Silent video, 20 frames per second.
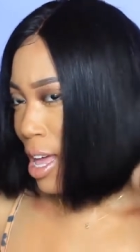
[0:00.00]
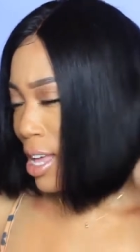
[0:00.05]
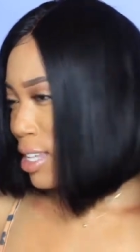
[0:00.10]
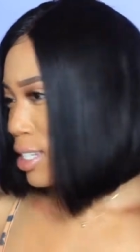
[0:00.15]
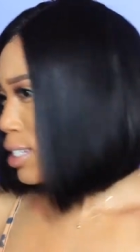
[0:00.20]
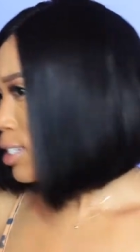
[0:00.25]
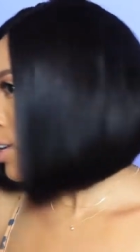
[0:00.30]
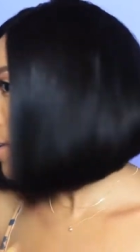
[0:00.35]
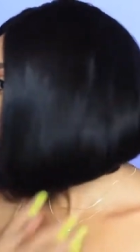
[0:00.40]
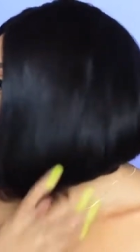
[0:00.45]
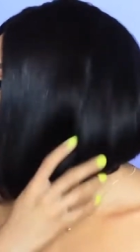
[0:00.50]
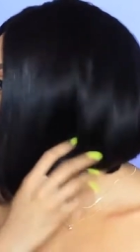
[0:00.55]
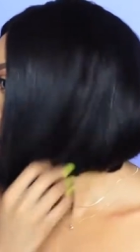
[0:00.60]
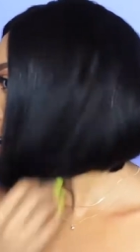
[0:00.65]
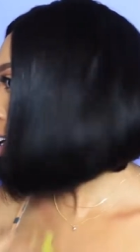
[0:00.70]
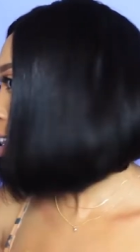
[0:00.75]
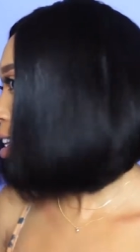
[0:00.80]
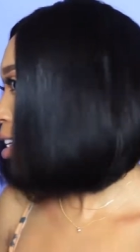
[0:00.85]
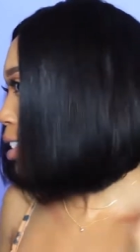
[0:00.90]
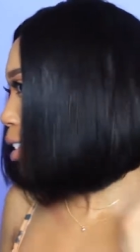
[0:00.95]
so far
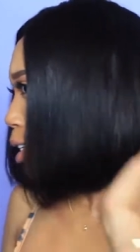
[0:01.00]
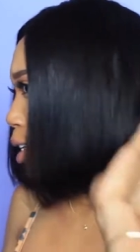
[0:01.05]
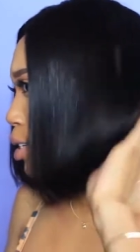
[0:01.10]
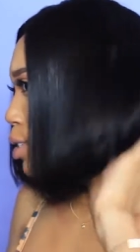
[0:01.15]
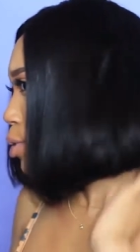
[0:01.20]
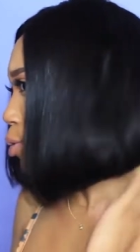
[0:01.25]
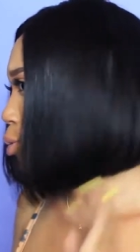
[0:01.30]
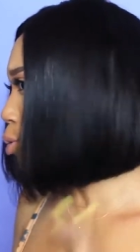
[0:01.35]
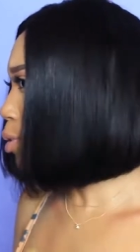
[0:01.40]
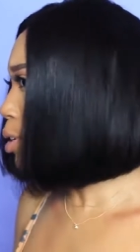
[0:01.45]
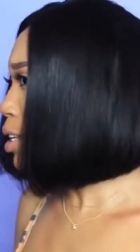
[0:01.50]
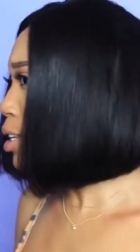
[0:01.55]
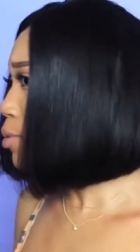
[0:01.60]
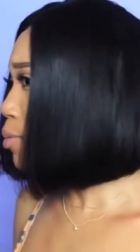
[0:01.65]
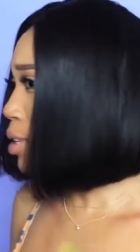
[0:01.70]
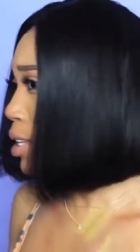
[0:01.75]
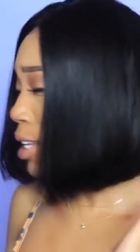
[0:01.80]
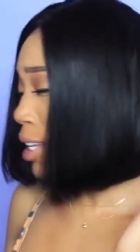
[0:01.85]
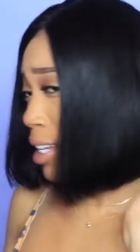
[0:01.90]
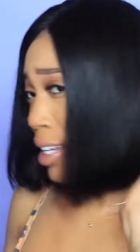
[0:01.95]
this looks really
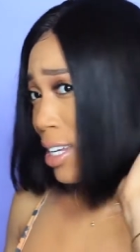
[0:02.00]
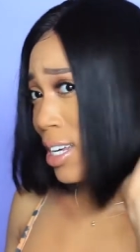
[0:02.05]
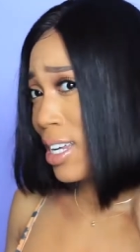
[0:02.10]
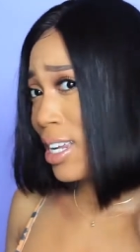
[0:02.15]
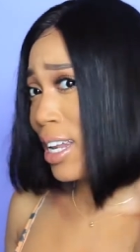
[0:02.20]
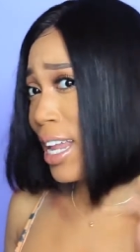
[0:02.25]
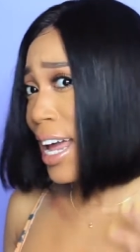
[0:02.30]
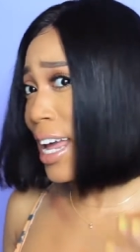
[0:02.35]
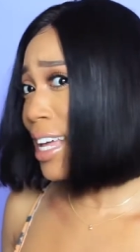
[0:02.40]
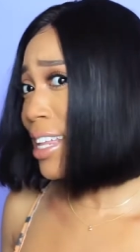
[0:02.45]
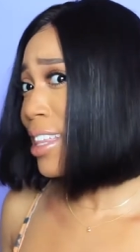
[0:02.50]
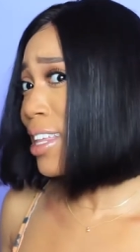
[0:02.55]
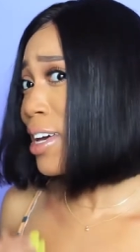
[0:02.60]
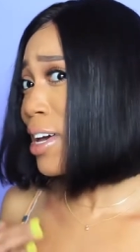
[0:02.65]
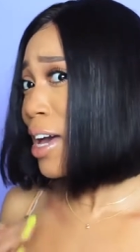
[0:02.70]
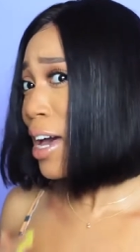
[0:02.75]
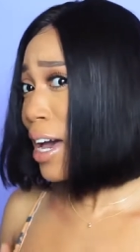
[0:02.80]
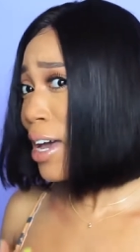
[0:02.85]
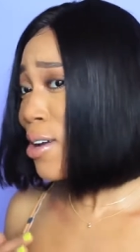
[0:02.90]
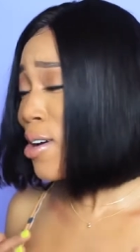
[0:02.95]
really good like the
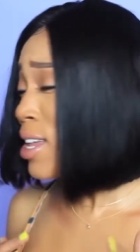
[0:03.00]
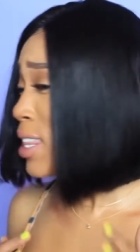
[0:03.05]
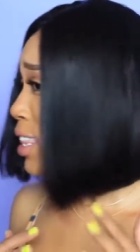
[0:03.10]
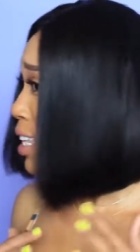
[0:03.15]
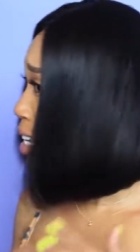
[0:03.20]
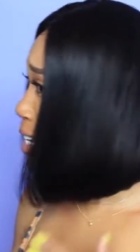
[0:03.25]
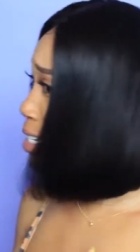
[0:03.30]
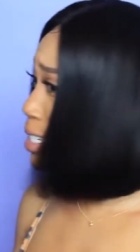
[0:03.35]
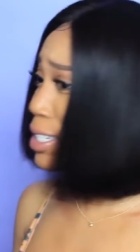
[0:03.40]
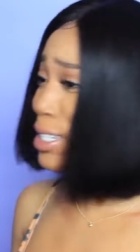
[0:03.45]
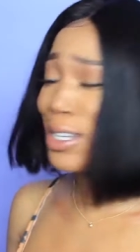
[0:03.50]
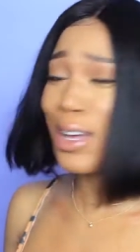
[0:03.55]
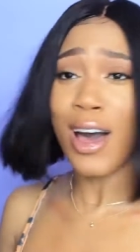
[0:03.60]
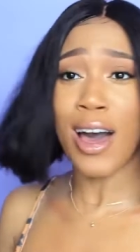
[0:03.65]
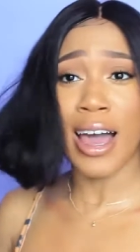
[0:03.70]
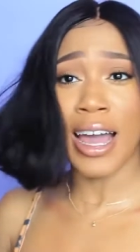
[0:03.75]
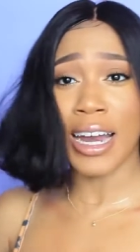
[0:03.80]
cut on this y'all